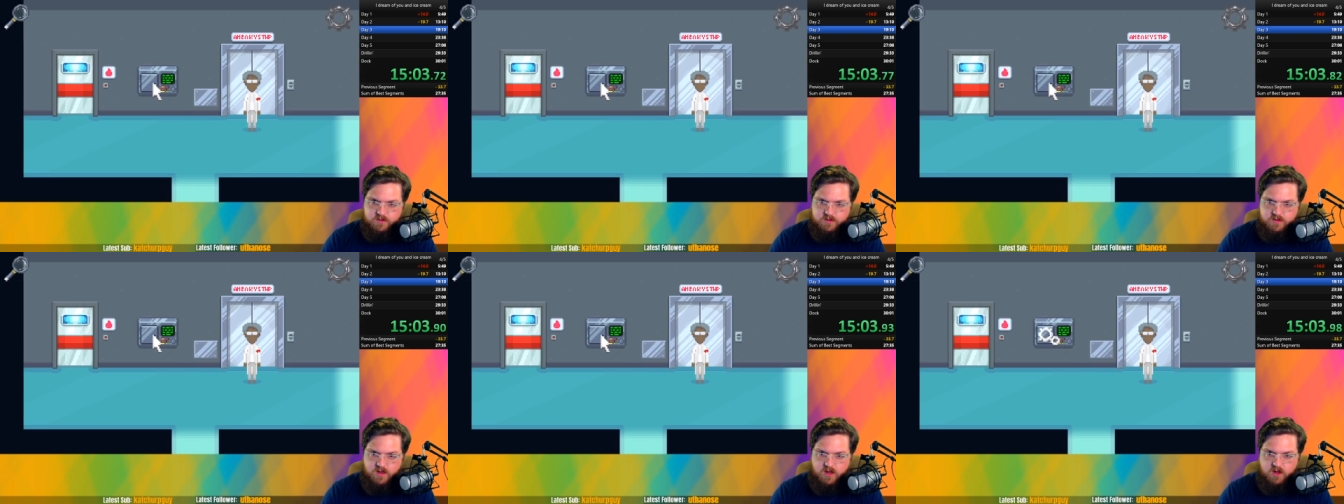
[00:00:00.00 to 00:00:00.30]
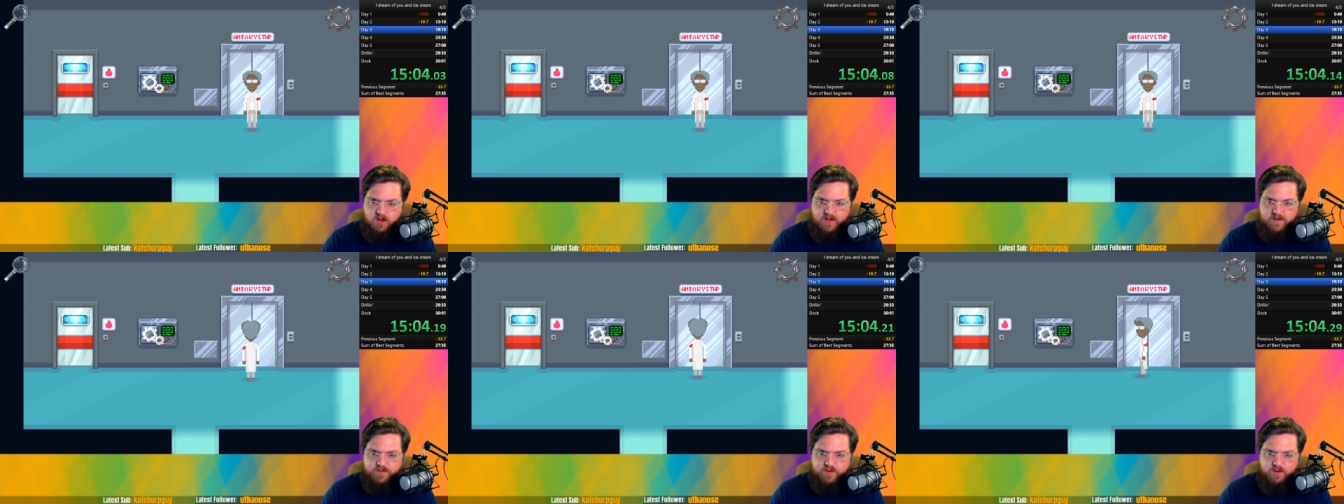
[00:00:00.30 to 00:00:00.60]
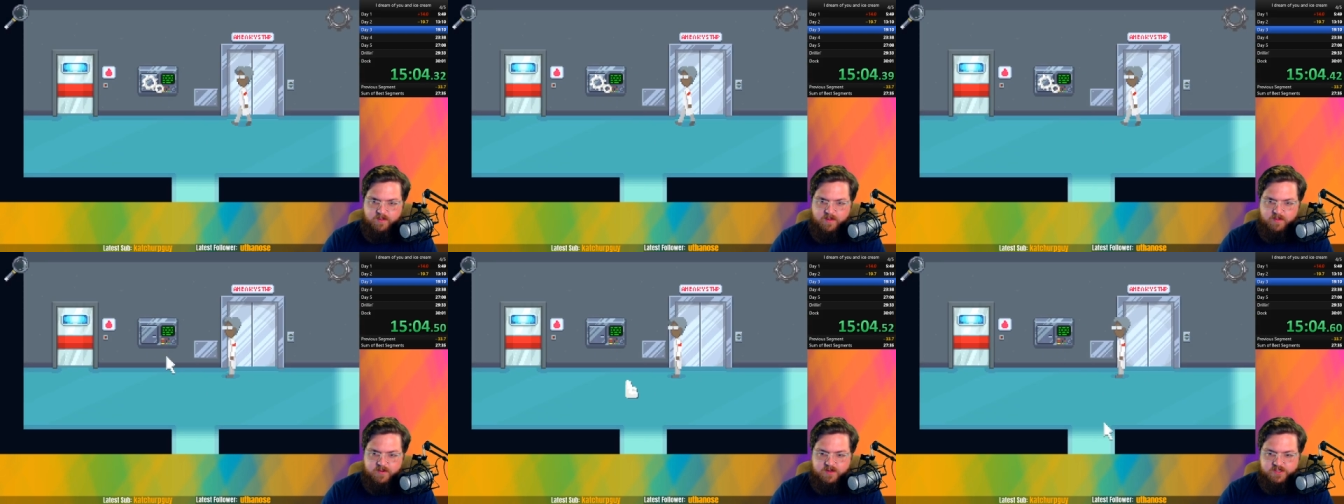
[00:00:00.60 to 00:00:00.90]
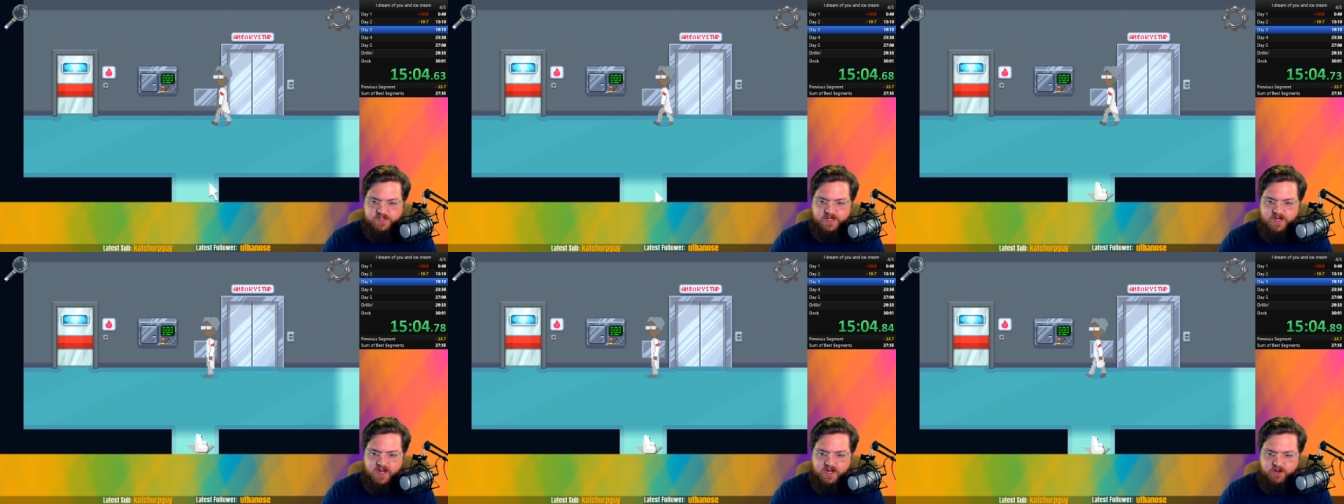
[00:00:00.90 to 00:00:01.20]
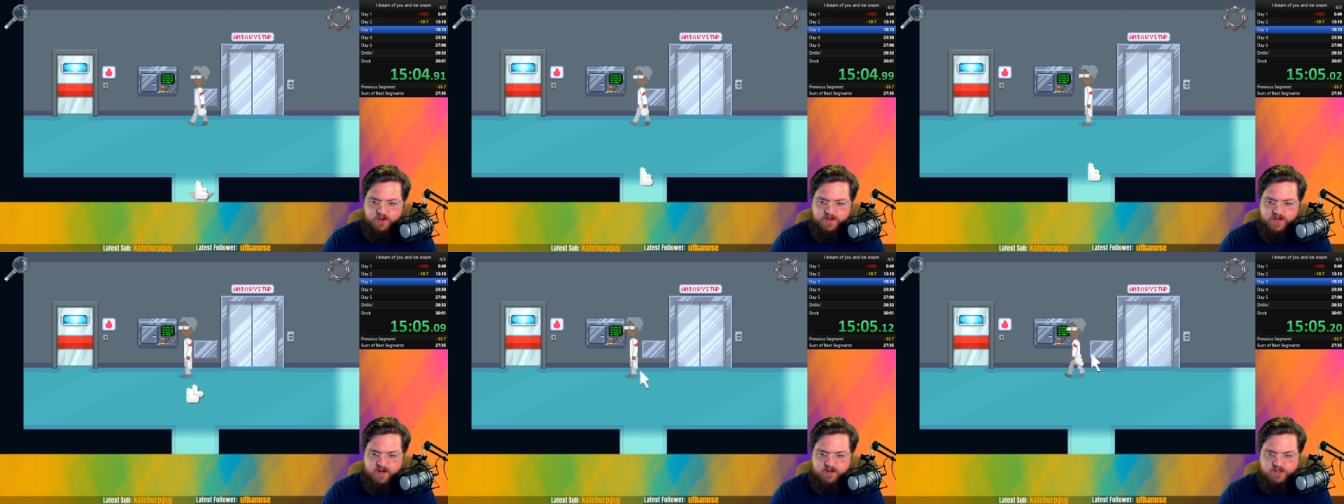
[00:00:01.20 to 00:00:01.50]
All I have to remember is to not
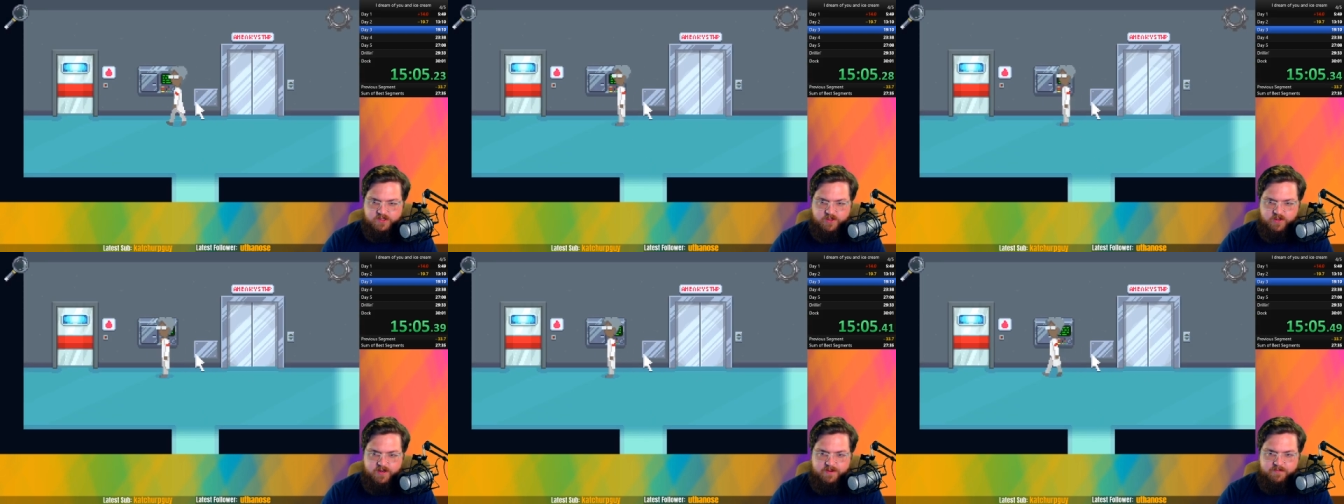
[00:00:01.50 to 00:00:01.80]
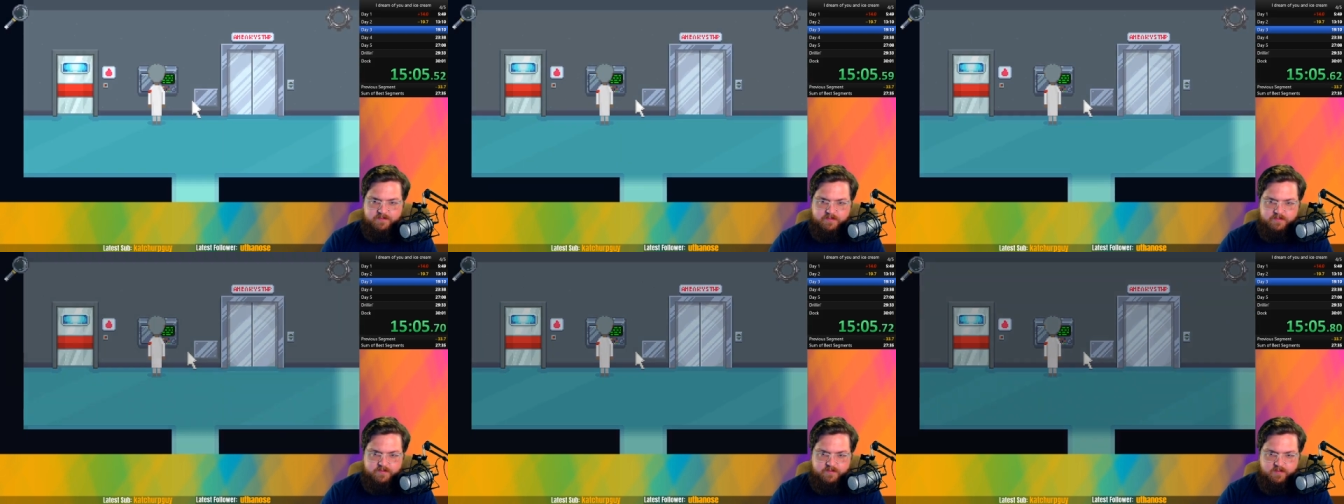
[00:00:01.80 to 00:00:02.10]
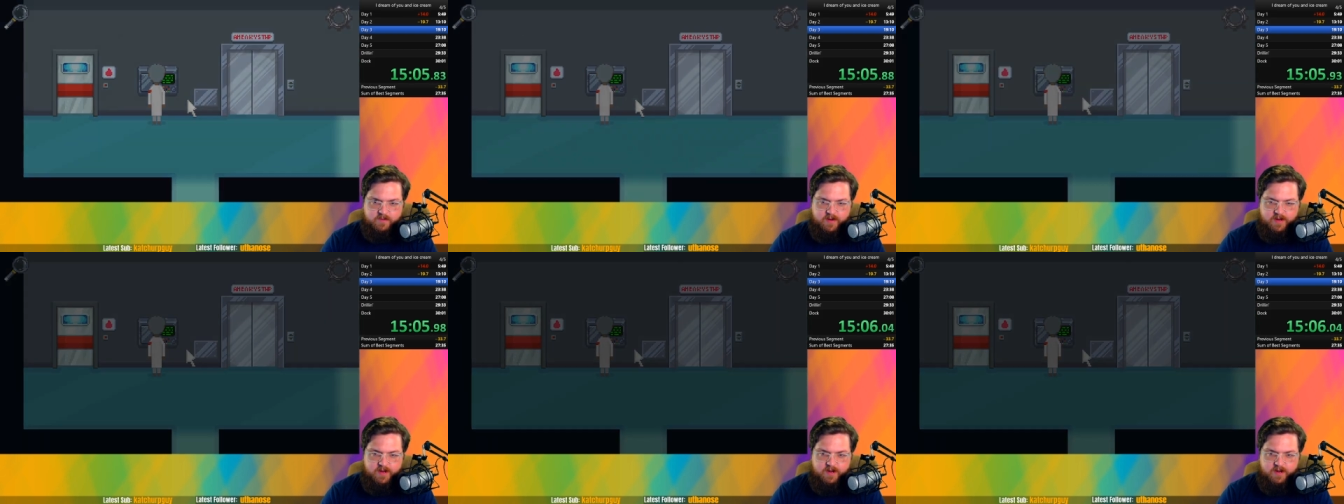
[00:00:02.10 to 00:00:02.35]
go down a screen right